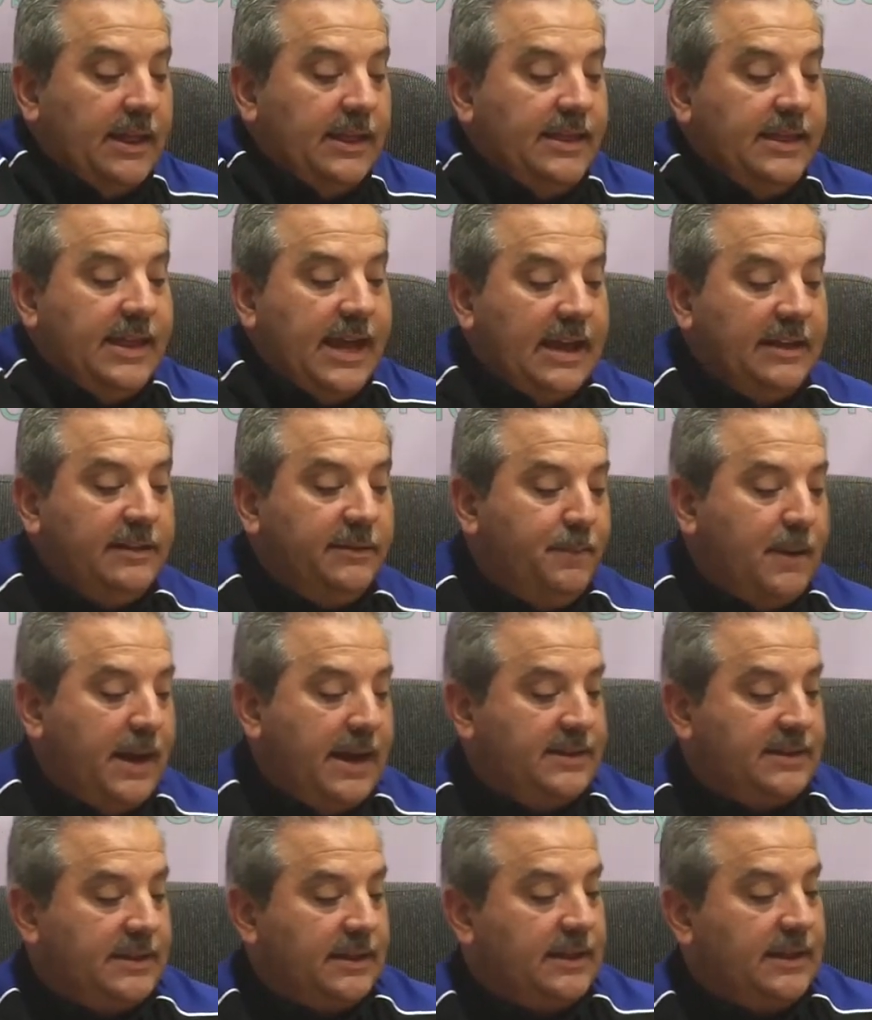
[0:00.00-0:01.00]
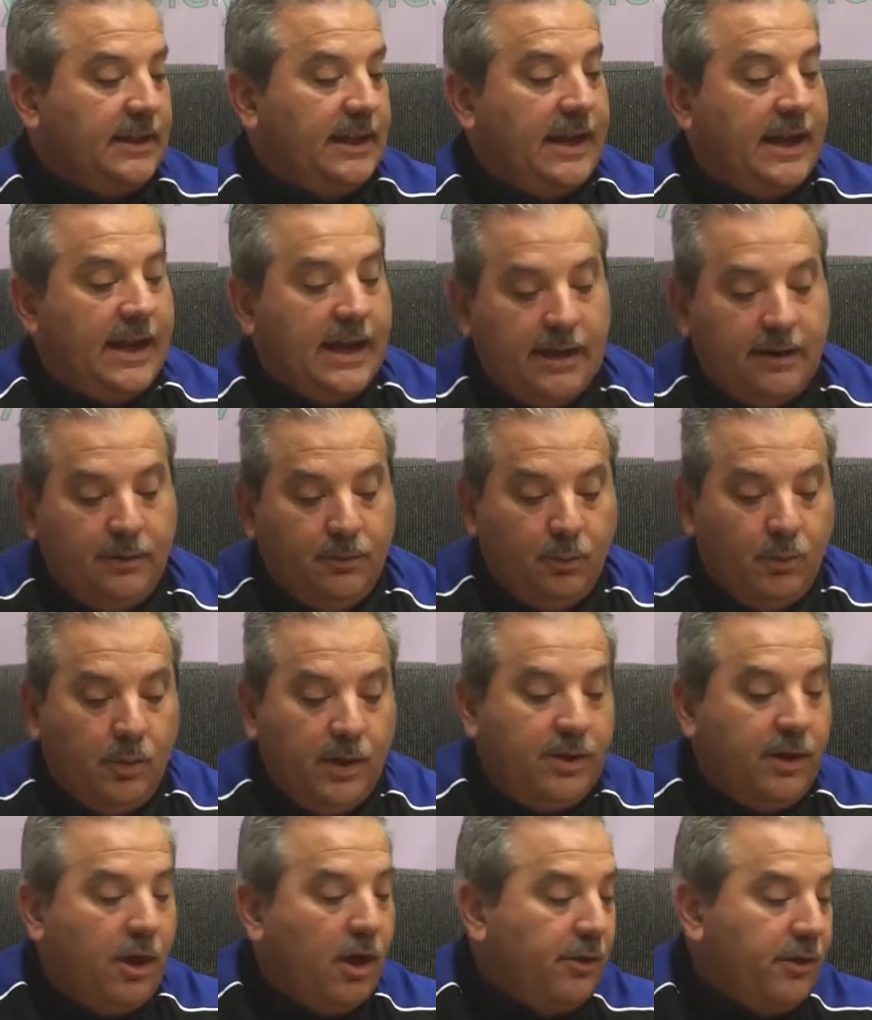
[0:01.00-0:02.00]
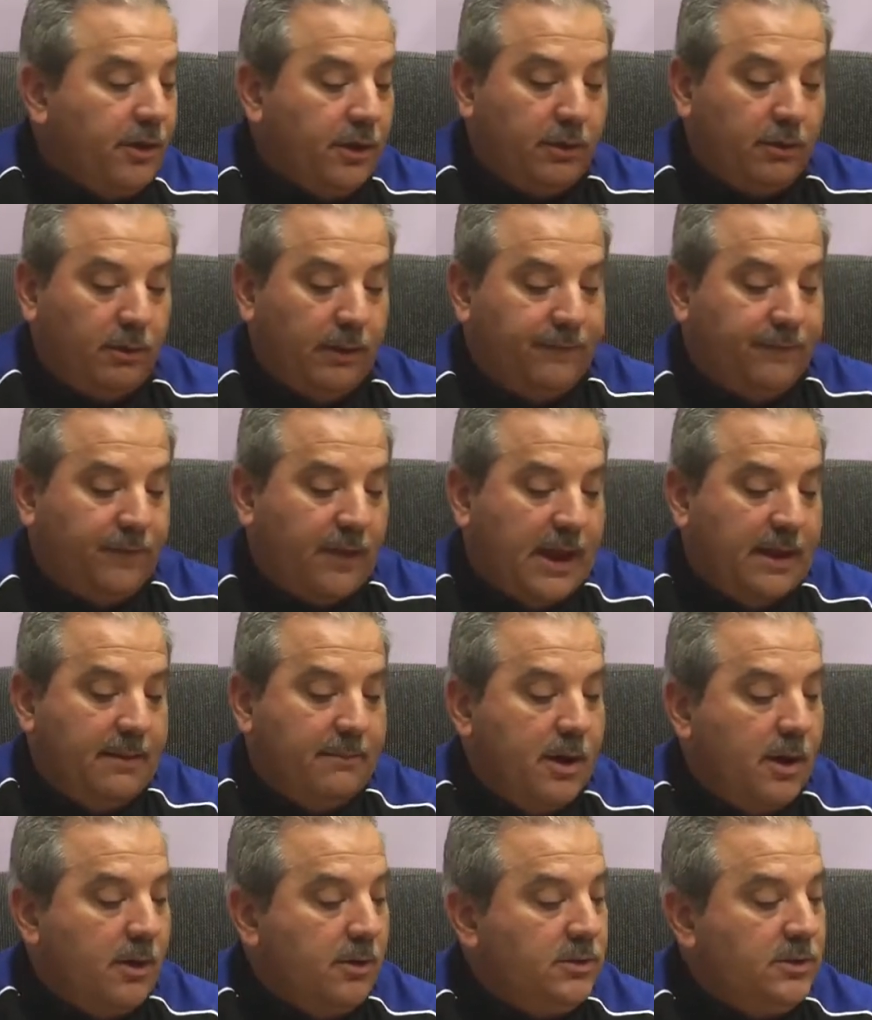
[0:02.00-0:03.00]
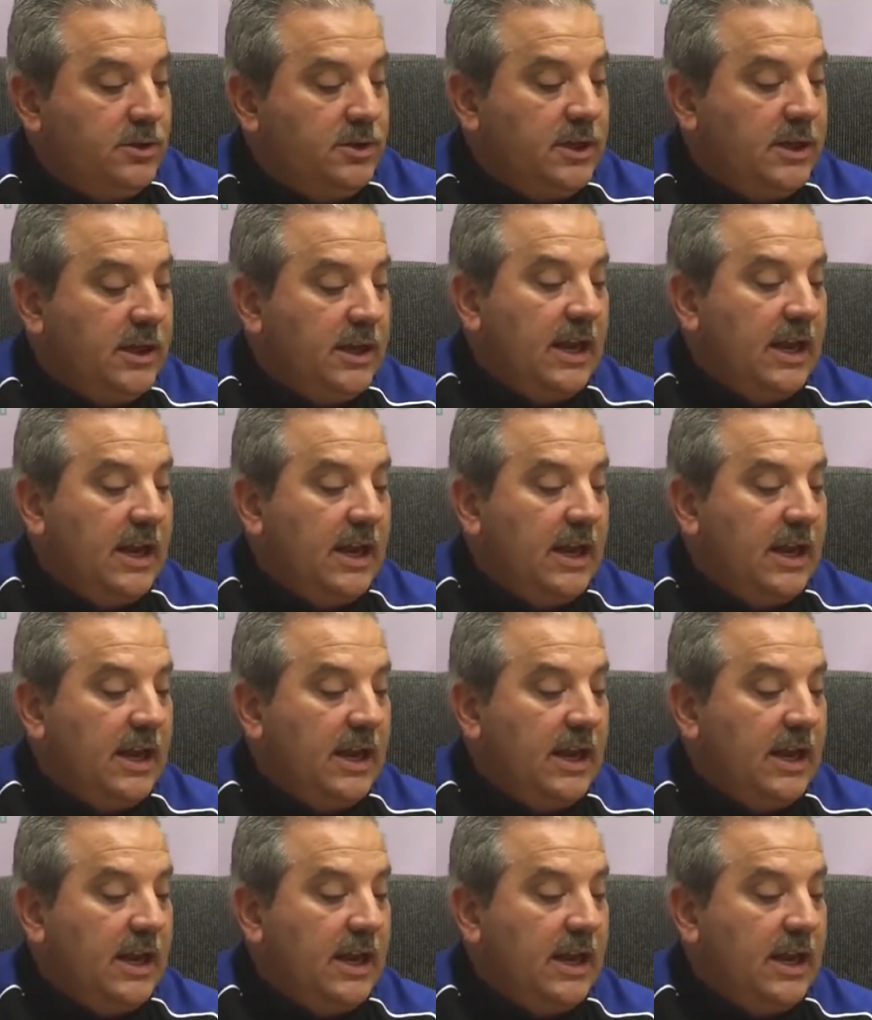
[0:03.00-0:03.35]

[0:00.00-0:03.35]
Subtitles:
that's basically it with all the 3 flight modes.